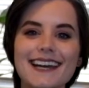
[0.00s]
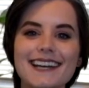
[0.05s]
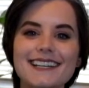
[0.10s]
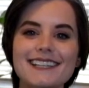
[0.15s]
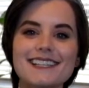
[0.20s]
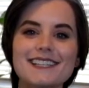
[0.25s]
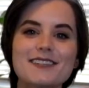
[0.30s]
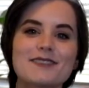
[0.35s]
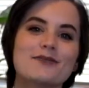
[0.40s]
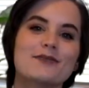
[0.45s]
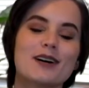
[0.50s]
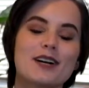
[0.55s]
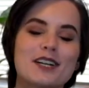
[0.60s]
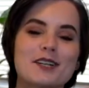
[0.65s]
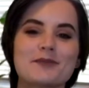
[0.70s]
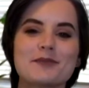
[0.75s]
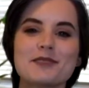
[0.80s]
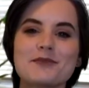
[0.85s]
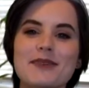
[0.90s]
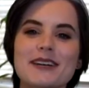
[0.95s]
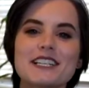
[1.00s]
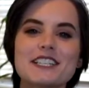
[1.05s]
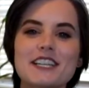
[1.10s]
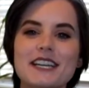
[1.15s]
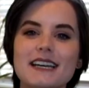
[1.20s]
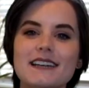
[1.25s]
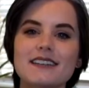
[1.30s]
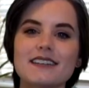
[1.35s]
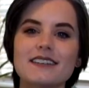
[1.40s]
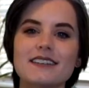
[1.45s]
guys, welcome to my
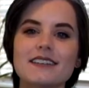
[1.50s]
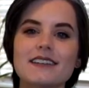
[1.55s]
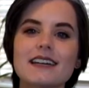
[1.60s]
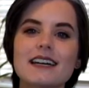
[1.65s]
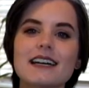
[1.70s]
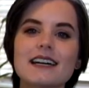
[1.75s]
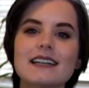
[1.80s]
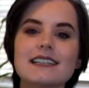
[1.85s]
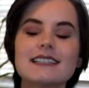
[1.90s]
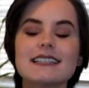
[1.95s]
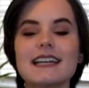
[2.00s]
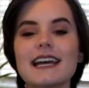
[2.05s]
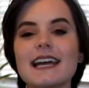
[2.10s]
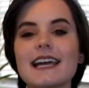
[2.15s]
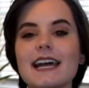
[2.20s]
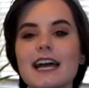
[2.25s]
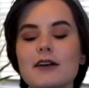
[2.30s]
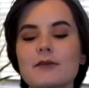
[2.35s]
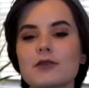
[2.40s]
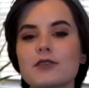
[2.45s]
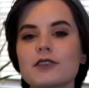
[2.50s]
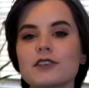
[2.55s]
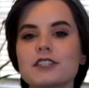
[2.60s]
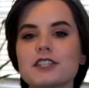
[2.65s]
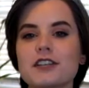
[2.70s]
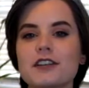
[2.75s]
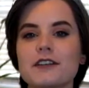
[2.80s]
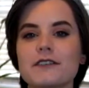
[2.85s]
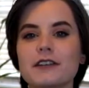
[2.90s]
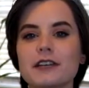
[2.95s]
channel. Today I'm going
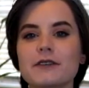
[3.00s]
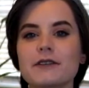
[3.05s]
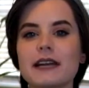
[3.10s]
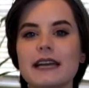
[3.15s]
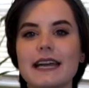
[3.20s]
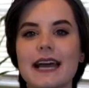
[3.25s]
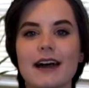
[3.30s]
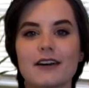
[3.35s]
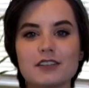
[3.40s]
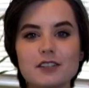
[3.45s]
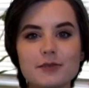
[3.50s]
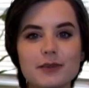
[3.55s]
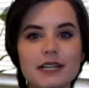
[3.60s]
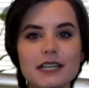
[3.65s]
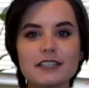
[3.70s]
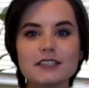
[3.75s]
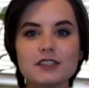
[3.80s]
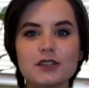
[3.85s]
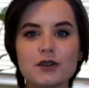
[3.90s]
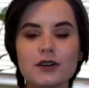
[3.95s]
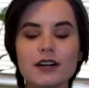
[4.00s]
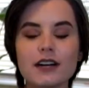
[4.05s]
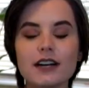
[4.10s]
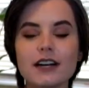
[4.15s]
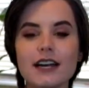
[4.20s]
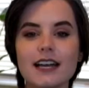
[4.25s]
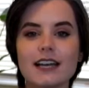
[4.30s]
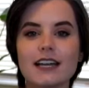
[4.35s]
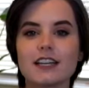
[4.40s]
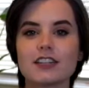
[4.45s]
to give you a houseplant
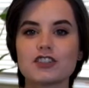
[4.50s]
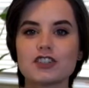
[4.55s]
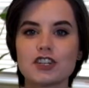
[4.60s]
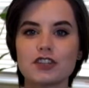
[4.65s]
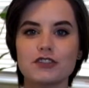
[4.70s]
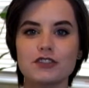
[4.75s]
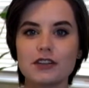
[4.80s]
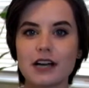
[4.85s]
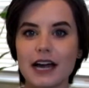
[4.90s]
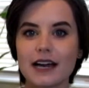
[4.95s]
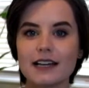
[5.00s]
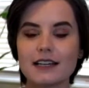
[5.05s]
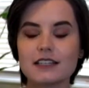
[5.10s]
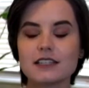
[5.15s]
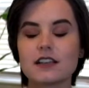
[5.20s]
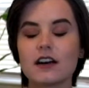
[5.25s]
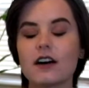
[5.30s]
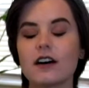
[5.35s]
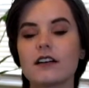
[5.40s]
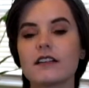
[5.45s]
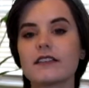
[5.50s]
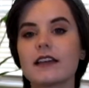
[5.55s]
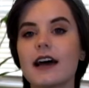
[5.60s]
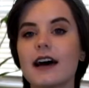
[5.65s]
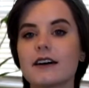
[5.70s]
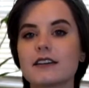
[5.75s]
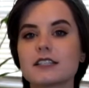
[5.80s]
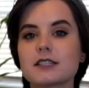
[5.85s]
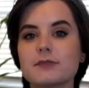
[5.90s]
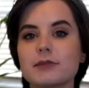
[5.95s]
tour and show you guys all the
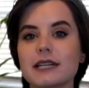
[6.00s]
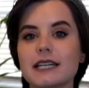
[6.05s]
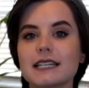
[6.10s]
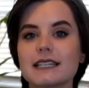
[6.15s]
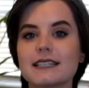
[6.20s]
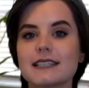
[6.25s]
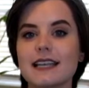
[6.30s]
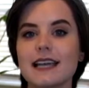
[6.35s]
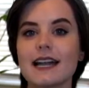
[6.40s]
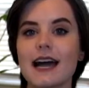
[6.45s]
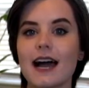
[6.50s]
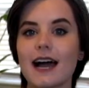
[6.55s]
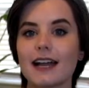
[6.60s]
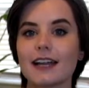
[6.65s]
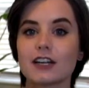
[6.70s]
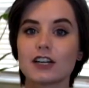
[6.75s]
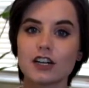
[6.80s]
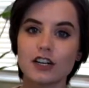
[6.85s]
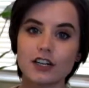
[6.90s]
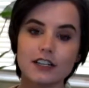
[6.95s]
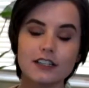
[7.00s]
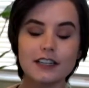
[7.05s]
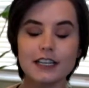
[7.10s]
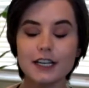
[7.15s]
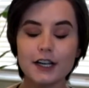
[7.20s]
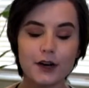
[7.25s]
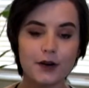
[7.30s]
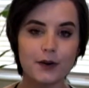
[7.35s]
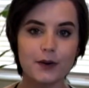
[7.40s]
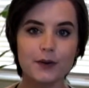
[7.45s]
houseplants that I
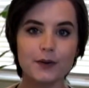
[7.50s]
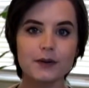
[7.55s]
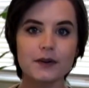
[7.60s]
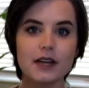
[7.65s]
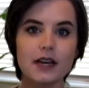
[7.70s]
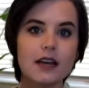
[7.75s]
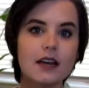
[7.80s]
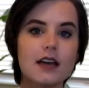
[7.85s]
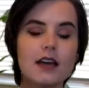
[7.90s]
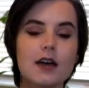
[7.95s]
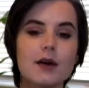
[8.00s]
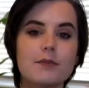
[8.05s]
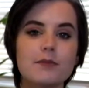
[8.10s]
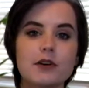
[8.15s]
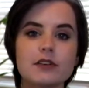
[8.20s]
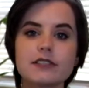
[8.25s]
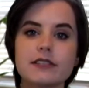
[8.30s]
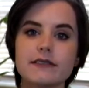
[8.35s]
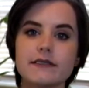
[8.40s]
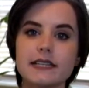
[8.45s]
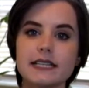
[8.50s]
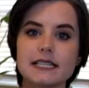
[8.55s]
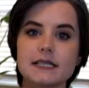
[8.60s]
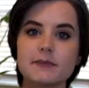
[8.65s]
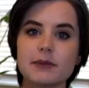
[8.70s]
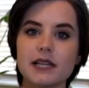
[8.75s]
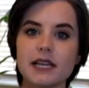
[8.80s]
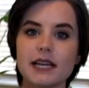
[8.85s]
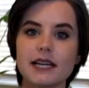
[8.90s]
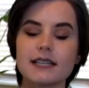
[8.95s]
currently own. Most of these
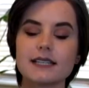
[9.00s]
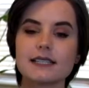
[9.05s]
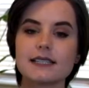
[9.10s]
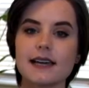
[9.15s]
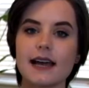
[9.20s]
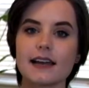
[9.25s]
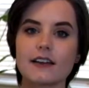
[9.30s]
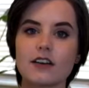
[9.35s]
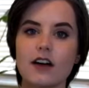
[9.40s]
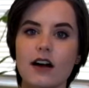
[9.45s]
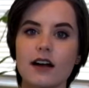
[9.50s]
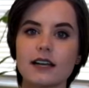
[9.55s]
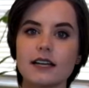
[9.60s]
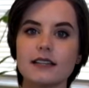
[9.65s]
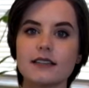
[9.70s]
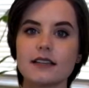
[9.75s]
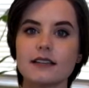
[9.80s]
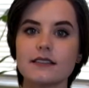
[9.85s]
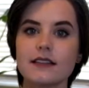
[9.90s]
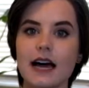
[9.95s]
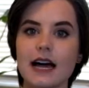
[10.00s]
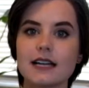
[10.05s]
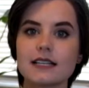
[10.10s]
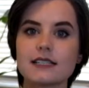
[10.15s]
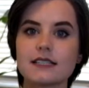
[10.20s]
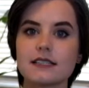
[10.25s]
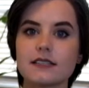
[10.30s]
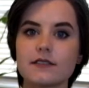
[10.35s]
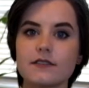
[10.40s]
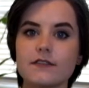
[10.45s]
plants I got in the
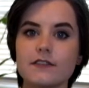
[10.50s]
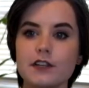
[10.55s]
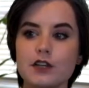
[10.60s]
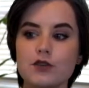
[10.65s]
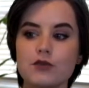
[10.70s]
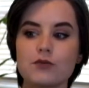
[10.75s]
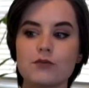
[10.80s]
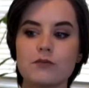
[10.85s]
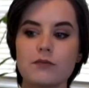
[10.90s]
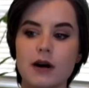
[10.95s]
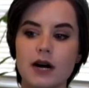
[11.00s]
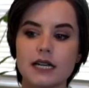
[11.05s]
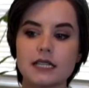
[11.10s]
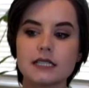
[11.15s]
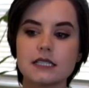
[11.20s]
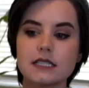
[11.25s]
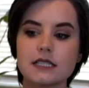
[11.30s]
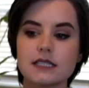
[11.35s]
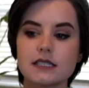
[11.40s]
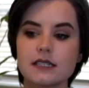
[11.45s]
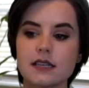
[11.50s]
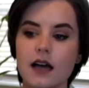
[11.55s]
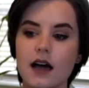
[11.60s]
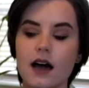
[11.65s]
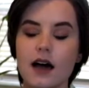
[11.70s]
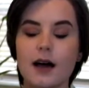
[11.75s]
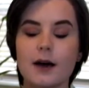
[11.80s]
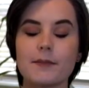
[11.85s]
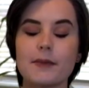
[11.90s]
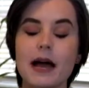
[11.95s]
last few months.
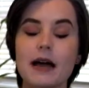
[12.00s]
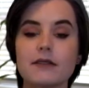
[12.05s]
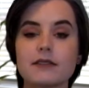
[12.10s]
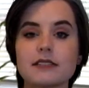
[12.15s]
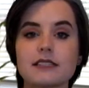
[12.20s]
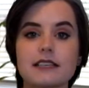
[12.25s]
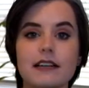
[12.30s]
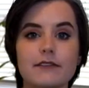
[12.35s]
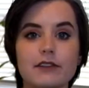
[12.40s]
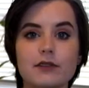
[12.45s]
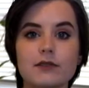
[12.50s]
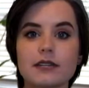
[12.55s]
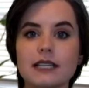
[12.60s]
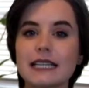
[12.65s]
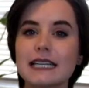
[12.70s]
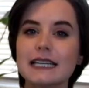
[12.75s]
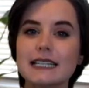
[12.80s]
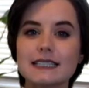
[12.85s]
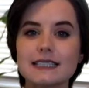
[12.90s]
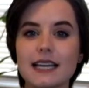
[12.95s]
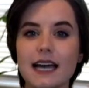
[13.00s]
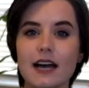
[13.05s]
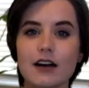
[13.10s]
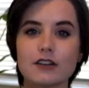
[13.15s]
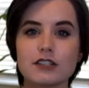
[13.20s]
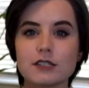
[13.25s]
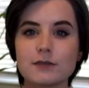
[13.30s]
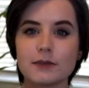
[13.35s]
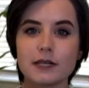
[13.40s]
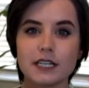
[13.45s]
I was never really into
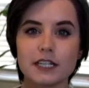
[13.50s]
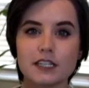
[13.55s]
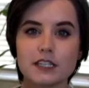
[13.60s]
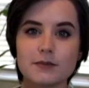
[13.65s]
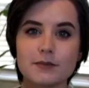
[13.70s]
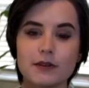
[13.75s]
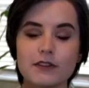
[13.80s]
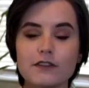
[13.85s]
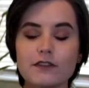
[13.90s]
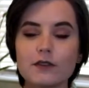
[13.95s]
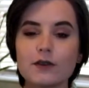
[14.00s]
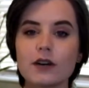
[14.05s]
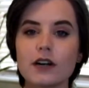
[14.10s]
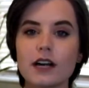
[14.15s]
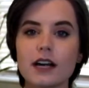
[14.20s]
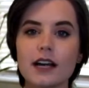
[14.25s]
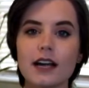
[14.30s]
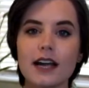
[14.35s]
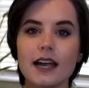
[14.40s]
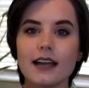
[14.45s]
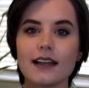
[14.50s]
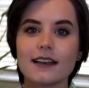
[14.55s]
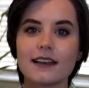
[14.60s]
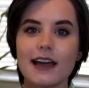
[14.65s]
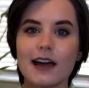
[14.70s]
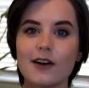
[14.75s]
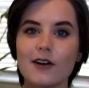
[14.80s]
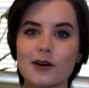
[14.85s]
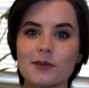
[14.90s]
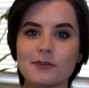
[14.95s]
houseplants before and
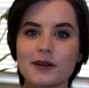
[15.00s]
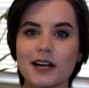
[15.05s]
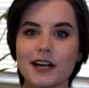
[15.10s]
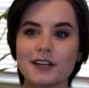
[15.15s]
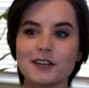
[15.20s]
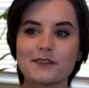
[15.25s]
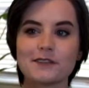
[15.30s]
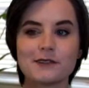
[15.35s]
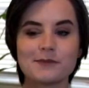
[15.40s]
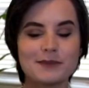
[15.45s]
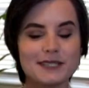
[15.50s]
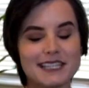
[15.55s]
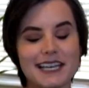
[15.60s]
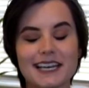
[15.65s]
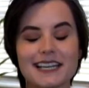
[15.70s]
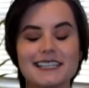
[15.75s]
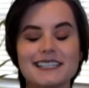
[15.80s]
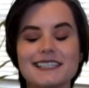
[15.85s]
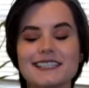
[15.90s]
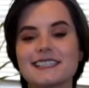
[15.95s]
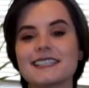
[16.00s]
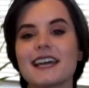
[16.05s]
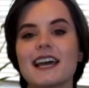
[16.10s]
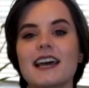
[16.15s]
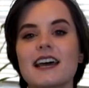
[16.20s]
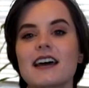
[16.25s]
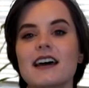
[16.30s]
now I'm kind of obsessed.